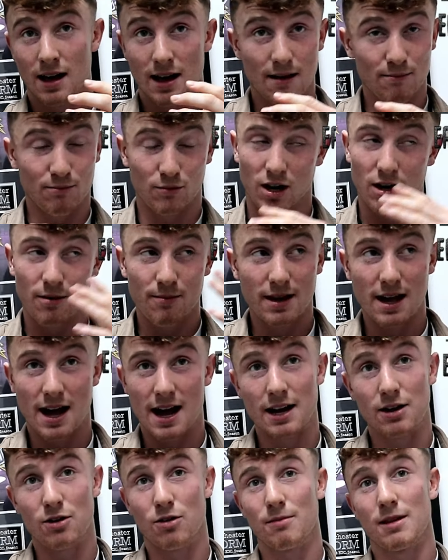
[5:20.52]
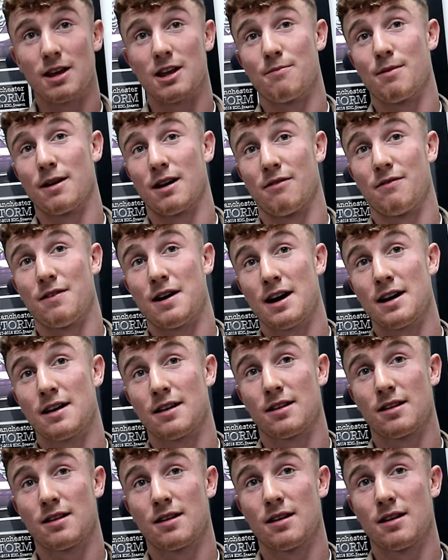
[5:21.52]
we'll be eyeing up these big
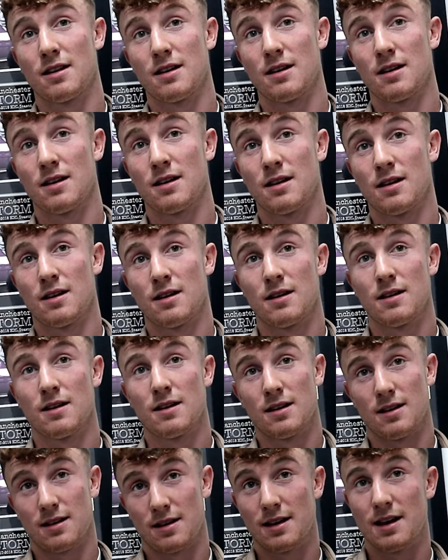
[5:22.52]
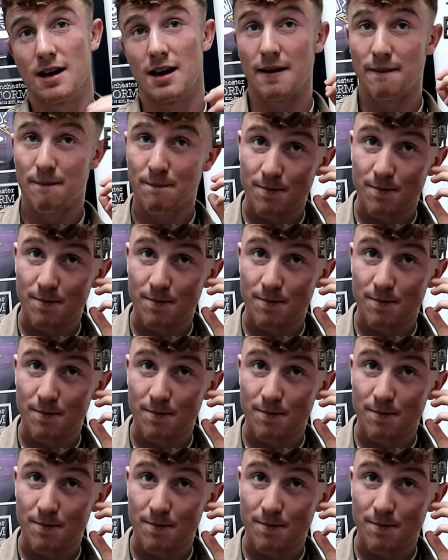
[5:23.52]
fights. That's it, we've got a Central